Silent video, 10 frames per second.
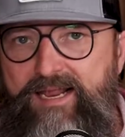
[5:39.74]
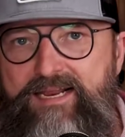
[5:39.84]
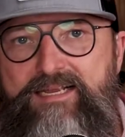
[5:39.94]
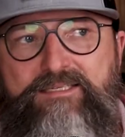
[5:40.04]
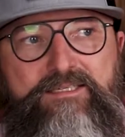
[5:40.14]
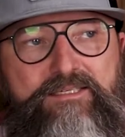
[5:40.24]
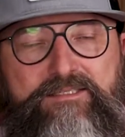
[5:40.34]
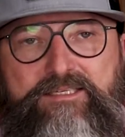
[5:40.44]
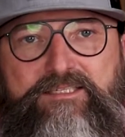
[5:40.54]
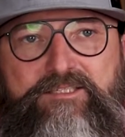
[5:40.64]
And
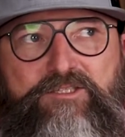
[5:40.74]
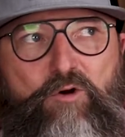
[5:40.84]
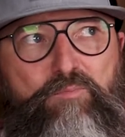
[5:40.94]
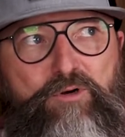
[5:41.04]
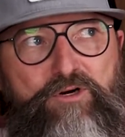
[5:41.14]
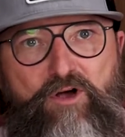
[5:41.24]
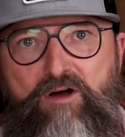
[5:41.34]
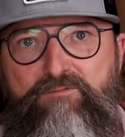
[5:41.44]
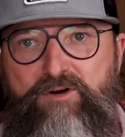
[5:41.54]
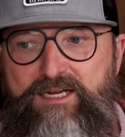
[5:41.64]
listen, don't put it
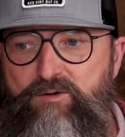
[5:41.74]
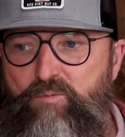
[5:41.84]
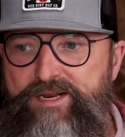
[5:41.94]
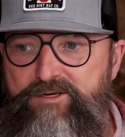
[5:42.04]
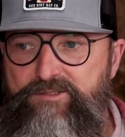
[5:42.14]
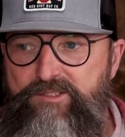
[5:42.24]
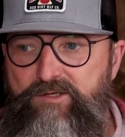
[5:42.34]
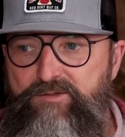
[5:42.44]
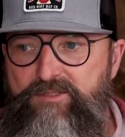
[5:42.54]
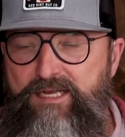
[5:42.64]
off for like a week or
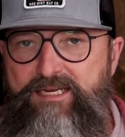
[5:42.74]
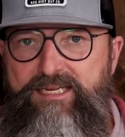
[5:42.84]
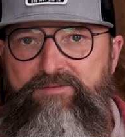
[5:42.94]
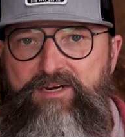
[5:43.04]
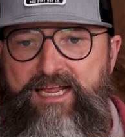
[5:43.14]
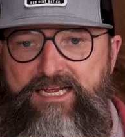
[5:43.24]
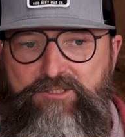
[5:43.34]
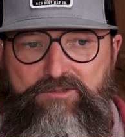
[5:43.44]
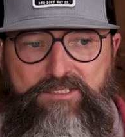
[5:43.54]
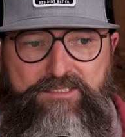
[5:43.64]
so. Yeah. Like even
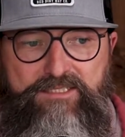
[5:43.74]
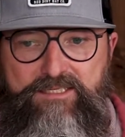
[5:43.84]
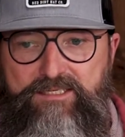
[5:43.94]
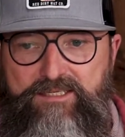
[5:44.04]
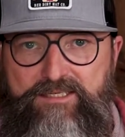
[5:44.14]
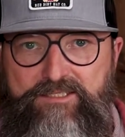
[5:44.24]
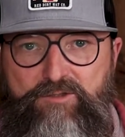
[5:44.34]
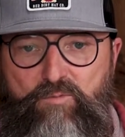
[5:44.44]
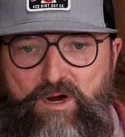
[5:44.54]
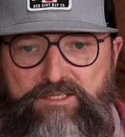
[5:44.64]
as you're listening to this
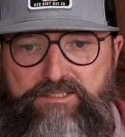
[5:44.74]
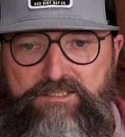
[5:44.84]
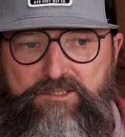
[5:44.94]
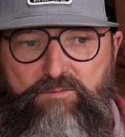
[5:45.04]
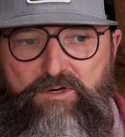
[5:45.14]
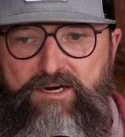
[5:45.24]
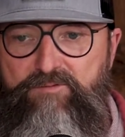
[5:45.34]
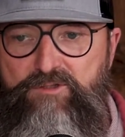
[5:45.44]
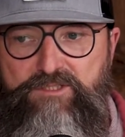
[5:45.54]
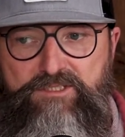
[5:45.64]
or watching this or
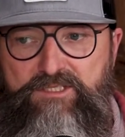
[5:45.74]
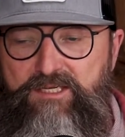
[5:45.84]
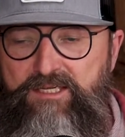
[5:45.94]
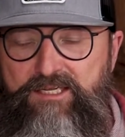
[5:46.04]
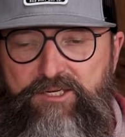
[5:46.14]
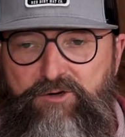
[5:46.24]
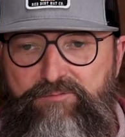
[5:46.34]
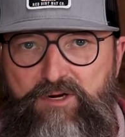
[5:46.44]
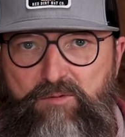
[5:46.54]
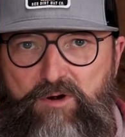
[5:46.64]
whatever, just, you know,
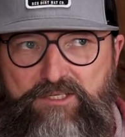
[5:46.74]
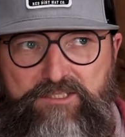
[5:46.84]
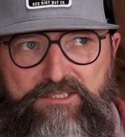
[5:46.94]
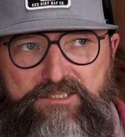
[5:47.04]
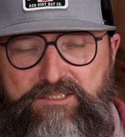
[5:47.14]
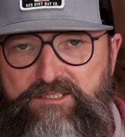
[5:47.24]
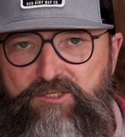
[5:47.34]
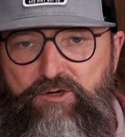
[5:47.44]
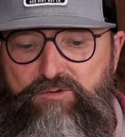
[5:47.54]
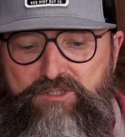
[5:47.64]
if you're not watching this,
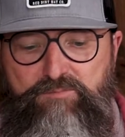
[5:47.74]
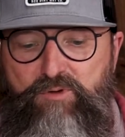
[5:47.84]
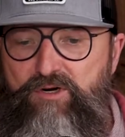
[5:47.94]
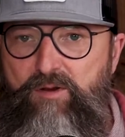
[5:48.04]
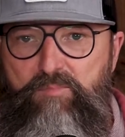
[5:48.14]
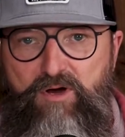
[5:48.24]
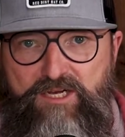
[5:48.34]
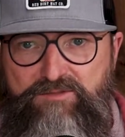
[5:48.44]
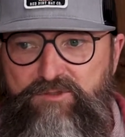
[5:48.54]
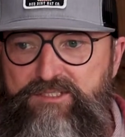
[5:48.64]
you know, just put it on
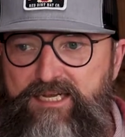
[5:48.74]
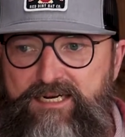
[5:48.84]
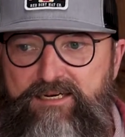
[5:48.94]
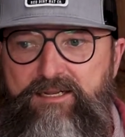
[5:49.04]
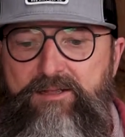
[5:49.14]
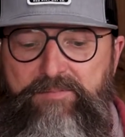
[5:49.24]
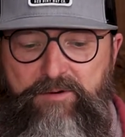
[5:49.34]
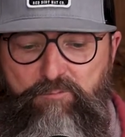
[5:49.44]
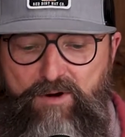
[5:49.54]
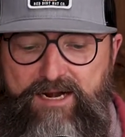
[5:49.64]
pause for a second,
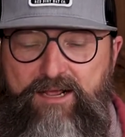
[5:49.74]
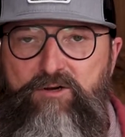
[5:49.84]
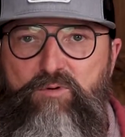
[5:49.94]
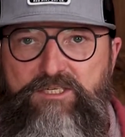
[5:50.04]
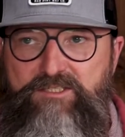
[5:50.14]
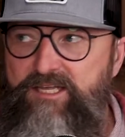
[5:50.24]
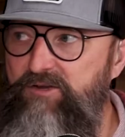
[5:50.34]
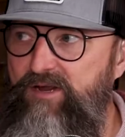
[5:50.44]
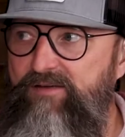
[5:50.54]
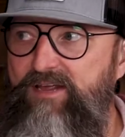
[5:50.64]
write out a question that
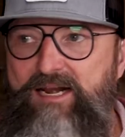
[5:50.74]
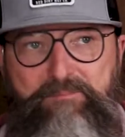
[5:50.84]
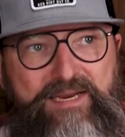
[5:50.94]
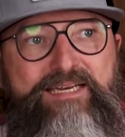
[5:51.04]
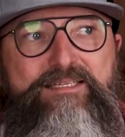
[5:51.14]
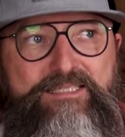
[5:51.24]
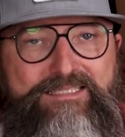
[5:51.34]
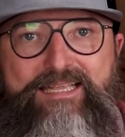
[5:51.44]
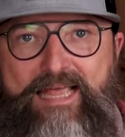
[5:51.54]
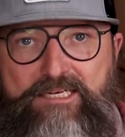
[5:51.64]
you have and immediately
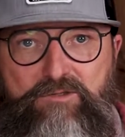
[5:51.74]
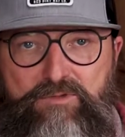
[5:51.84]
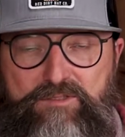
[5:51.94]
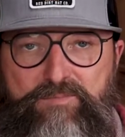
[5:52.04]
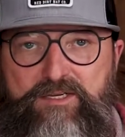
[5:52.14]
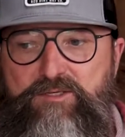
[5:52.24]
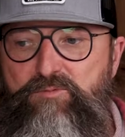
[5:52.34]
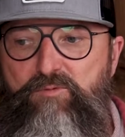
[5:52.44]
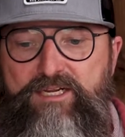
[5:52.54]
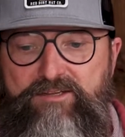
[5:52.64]
send that to us because
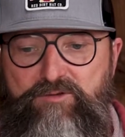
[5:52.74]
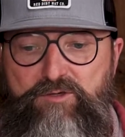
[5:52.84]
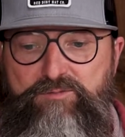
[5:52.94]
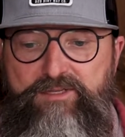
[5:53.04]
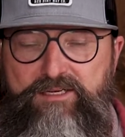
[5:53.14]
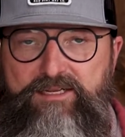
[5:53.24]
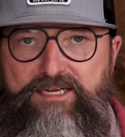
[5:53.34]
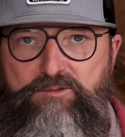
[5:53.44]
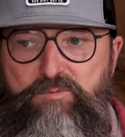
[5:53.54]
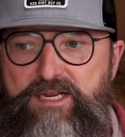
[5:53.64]
we want to get those within the
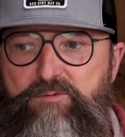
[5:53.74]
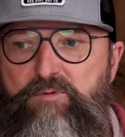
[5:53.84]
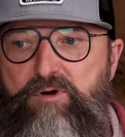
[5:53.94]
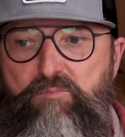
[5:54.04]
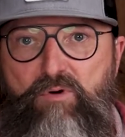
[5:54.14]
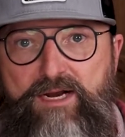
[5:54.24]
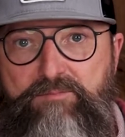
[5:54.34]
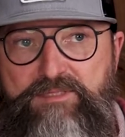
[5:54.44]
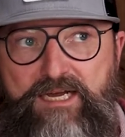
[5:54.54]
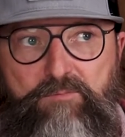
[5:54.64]
next week. We want to break
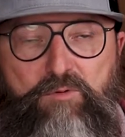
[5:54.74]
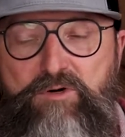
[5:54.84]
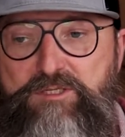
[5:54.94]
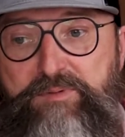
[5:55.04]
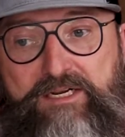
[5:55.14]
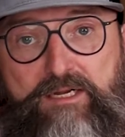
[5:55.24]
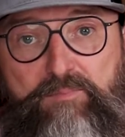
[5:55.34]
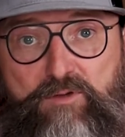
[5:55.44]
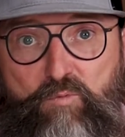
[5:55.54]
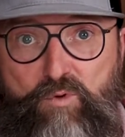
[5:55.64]
them down. We want to spend a
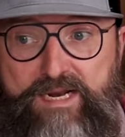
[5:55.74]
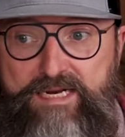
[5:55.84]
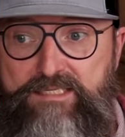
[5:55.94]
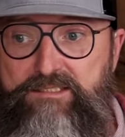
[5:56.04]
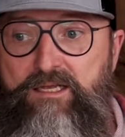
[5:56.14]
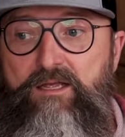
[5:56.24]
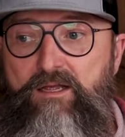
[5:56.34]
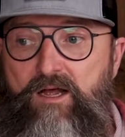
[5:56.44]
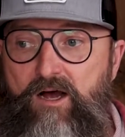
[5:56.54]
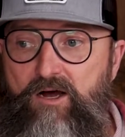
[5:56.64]
couple of weeks
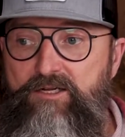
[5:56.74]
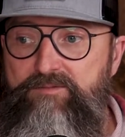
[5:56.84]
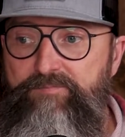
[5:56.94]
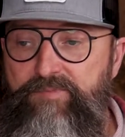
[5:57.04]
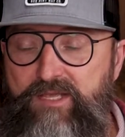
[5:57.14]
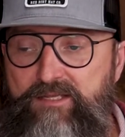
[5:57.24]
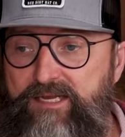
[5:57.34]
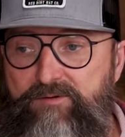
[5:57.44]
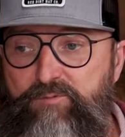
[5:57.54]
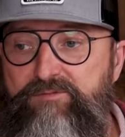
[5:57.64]
on,
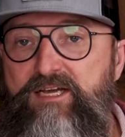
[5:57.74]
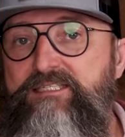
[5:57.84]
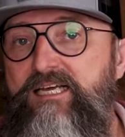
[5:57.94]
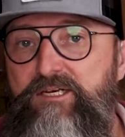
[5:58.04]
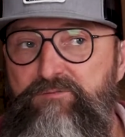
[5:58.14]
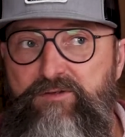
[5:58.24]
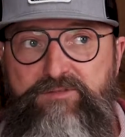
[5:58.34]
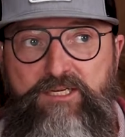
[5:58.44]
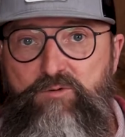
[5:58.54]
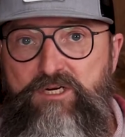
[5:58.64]
like, if we've got 10 to
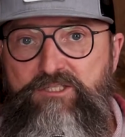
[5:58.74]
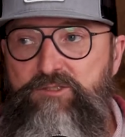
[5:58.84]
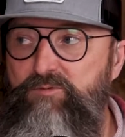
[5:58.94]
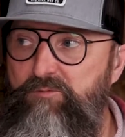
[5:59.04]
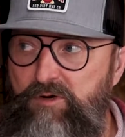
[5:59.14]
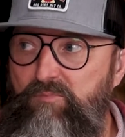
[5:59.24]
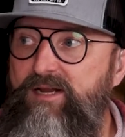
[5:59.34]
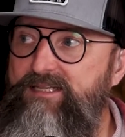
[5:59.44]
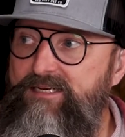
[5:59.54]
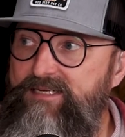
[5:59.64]
15 questions, we want to
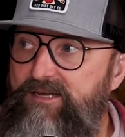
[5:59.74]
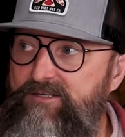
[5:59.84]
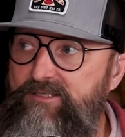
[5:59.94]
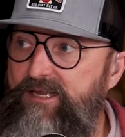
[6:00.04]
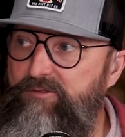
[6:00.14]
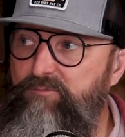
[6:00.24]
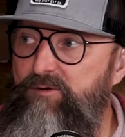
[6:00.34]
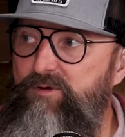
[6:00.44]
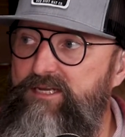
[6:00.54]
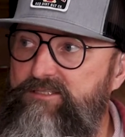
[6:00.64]
break that down into like
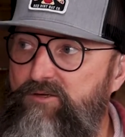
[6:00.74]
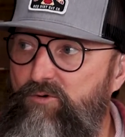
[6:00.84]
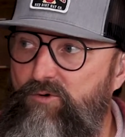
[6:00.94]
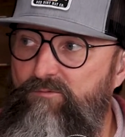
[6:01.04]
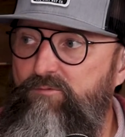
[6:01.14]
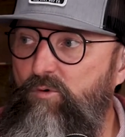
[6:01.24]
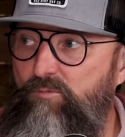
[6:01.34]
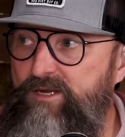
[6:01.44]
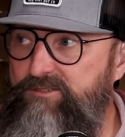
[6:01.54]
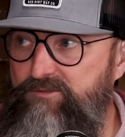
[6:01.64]
3 weeks or 4
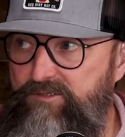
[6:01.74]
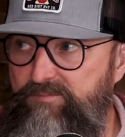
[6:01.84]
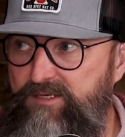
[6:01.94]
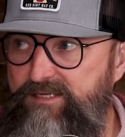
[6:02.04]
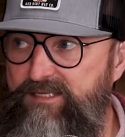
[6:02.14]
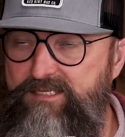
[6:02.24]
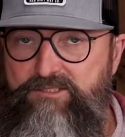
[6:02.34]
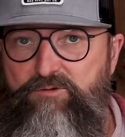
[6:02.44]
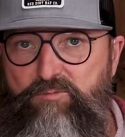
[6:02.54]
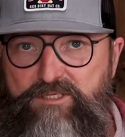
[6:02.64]
weeks or something like that
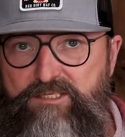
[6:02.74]
so that we're